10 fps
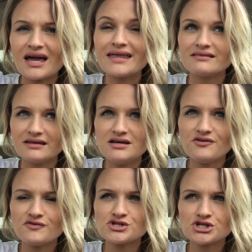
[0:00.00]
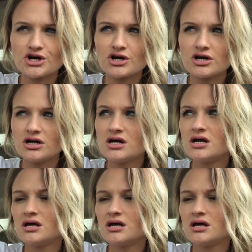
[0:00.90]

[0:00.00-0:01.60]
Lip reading: and Leah for sure